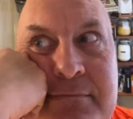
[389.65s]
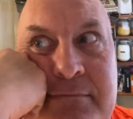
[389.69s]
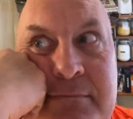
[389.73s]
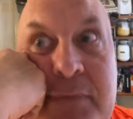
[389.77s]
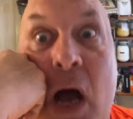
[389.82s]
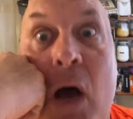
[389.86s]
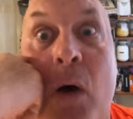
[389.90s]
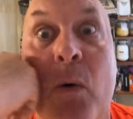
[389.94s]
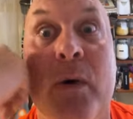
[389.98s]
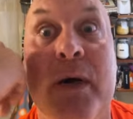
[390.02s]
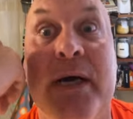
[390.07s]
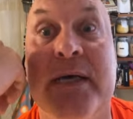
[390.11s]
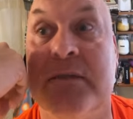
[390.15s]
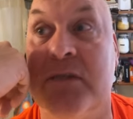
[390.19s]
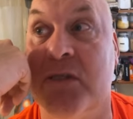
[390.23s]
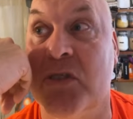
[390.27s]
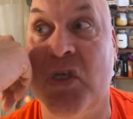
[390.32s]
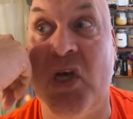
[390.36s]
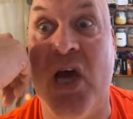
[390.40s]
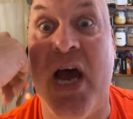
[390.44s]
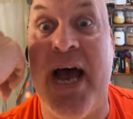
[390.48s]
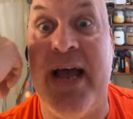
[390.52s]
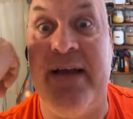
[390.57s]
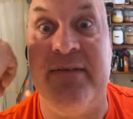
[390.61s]
Oh, and
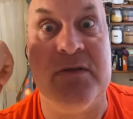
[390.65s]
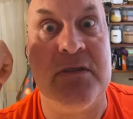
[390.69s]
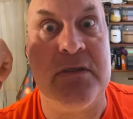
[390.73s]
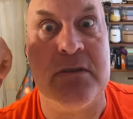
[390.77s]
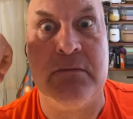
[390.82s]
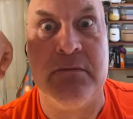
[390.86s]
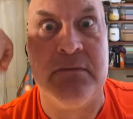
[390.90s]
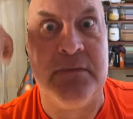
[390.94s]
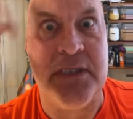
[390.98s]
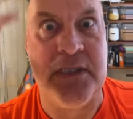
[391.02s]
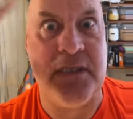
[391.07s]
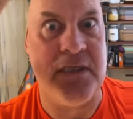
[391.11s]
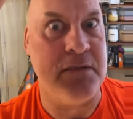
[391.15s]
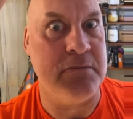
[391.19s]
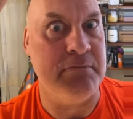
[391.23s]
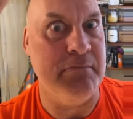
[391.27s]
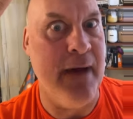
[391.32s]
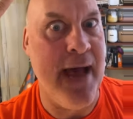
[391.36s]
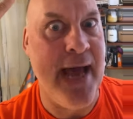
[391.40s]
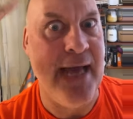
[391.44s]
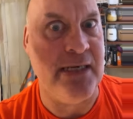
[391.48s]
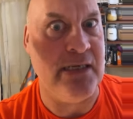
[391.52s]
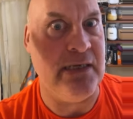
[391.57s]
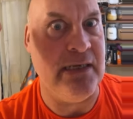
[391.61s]
chives. This is
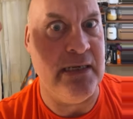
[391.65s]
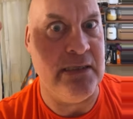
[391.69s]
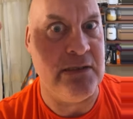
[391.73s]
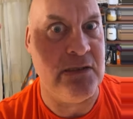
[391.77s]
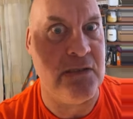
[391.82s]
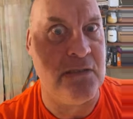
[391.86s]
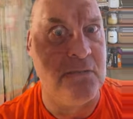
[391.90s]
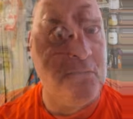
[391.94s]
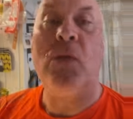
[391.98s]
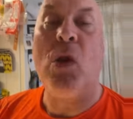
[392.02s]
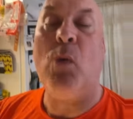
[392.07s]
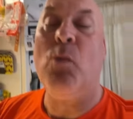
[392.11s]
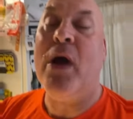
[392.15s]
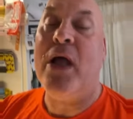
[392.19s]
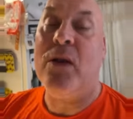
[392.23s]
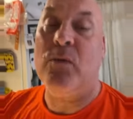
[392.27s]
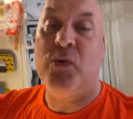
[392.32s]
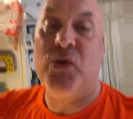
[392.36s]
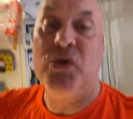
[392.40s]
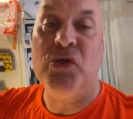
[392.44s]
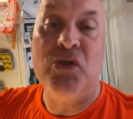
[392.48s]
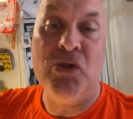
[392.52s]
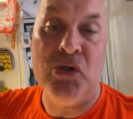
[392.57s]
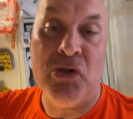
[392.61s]
madness. Well,
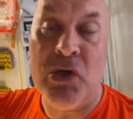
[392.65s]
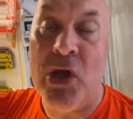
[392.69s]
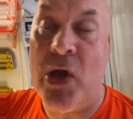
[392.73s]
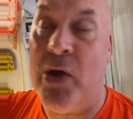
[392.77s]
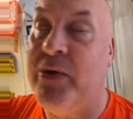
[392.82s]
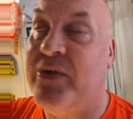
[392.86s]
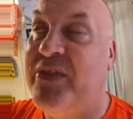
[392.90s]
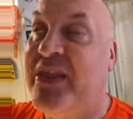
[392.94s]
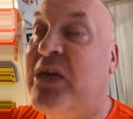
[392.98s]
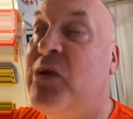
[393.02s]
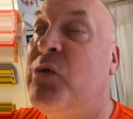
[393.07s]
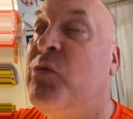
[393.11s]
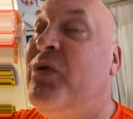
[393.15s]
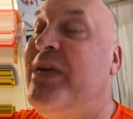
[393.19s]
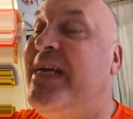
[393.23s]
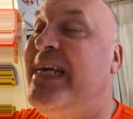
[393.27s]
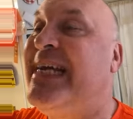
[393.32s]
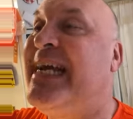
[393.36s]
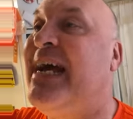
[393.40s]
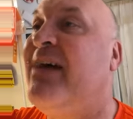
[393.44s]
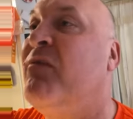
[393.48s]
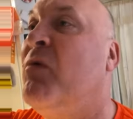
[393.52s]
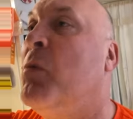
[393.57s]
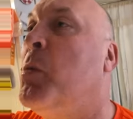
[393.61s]
wouldn't you know, the
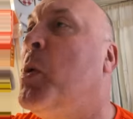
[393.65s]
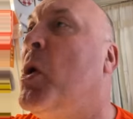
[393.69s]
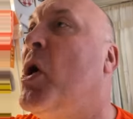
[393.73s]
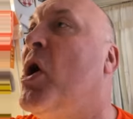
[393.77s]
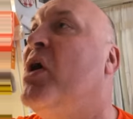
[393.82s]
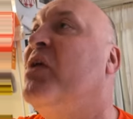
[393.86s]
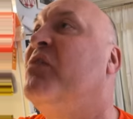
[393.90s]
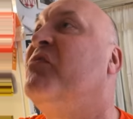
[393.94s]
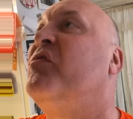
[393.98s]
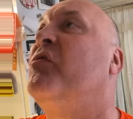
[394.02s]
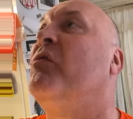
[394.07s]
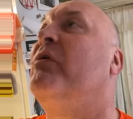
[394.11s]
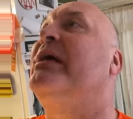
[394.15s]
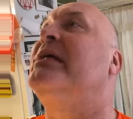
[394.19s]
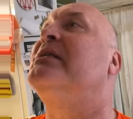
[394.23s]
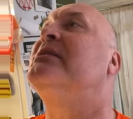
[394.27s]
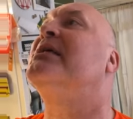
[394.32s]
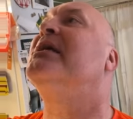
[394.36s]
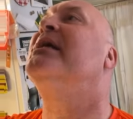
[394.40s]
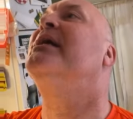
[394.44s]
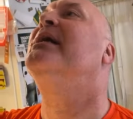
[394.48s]
Greek have a word for it.